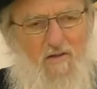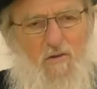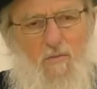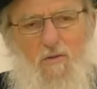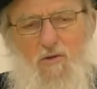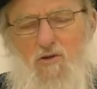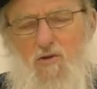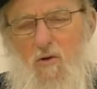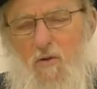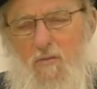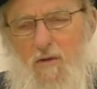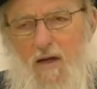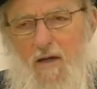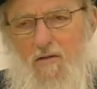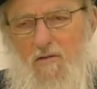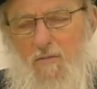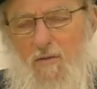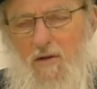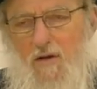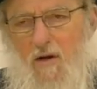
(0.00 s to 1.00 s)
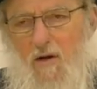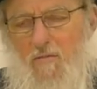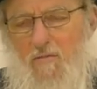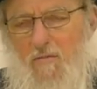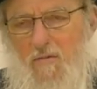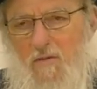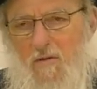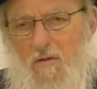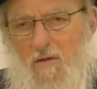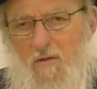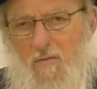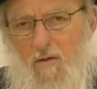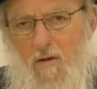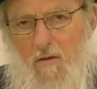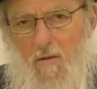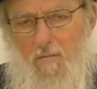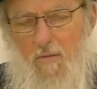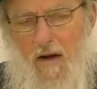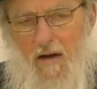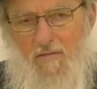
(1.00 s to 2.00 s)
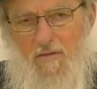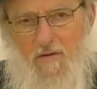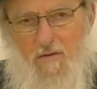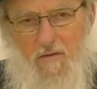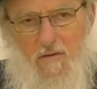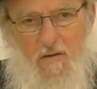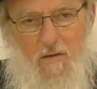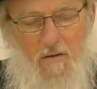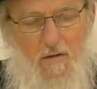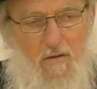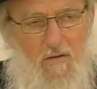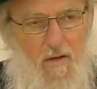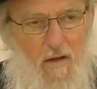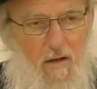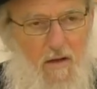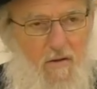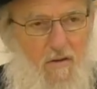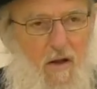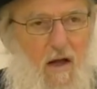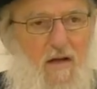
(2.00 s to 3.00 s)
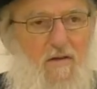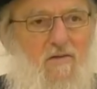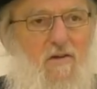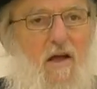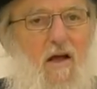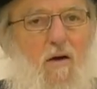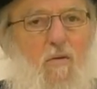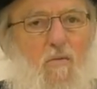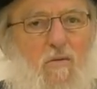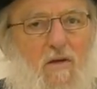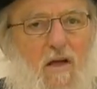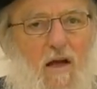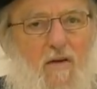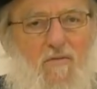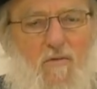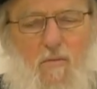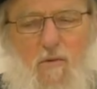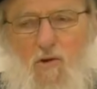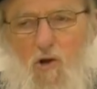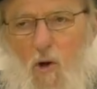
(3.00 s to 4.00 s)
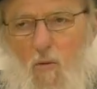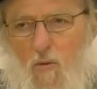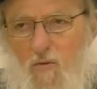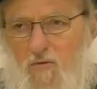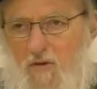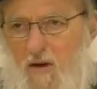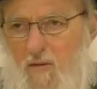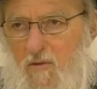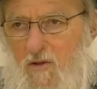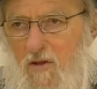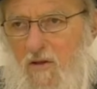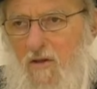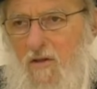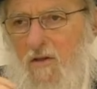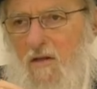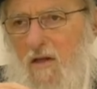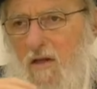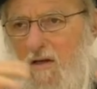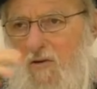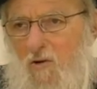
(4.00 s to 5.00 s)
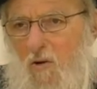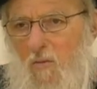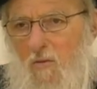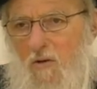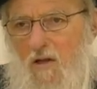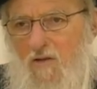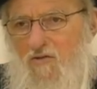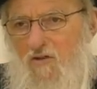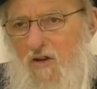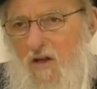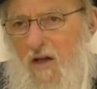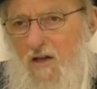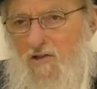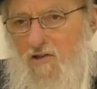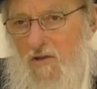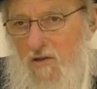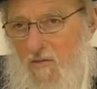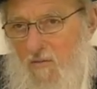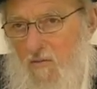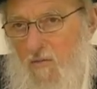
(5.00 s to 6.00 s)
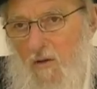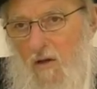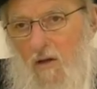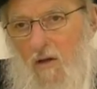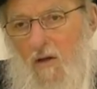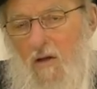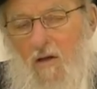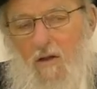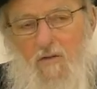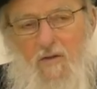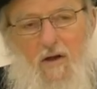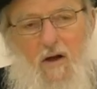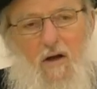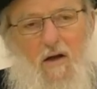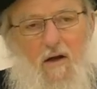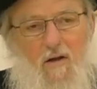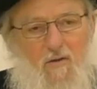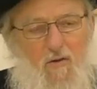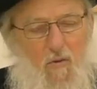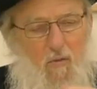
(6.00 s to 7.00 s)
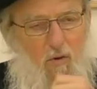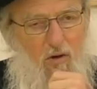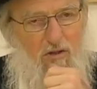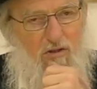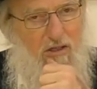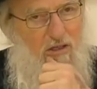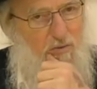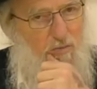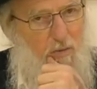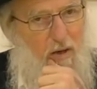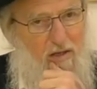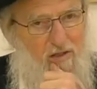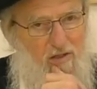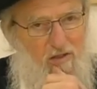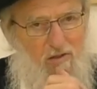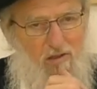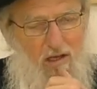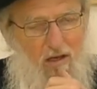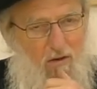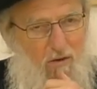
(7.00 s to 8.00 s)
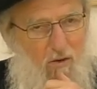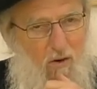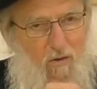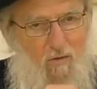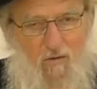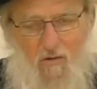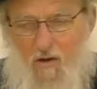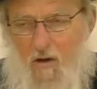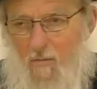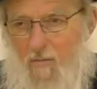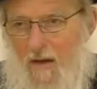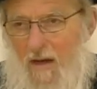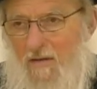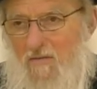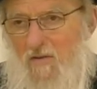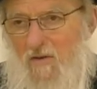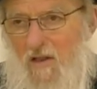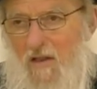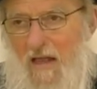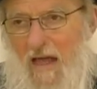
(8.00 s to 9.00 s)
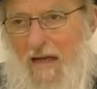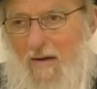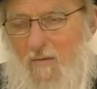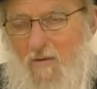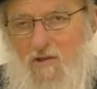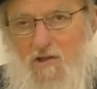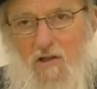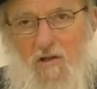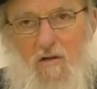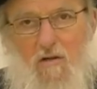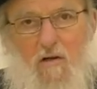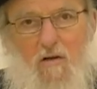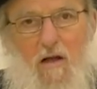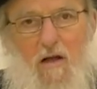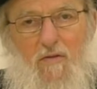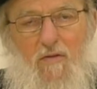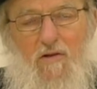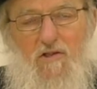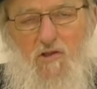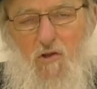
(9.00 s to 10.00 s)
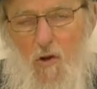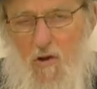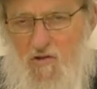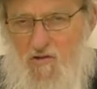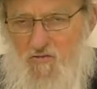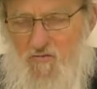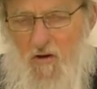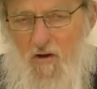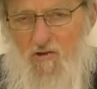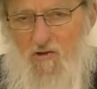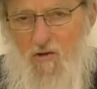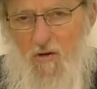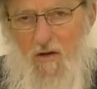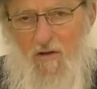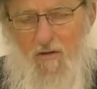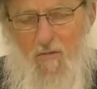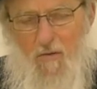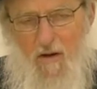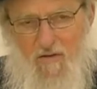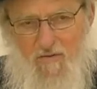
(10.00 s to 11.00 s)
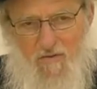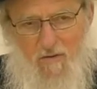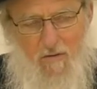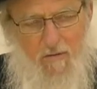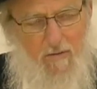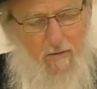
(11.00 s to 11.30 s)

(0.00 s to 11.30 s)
mature man to become a prophet. And Isaiah came from a noble family and had a noble education. The words express their command of the language and their thought structure and the rest.